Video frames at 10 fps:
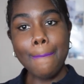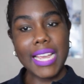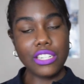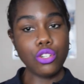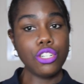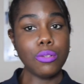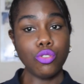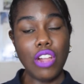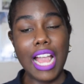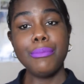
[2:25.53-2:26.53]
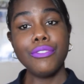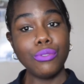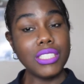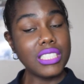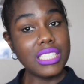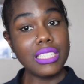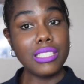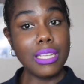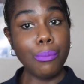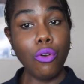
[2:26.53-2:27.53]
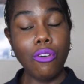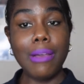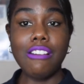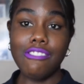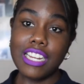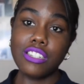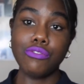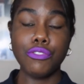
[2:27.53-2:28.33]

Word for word: Make sure you subscribe if you want to see some more of my rants,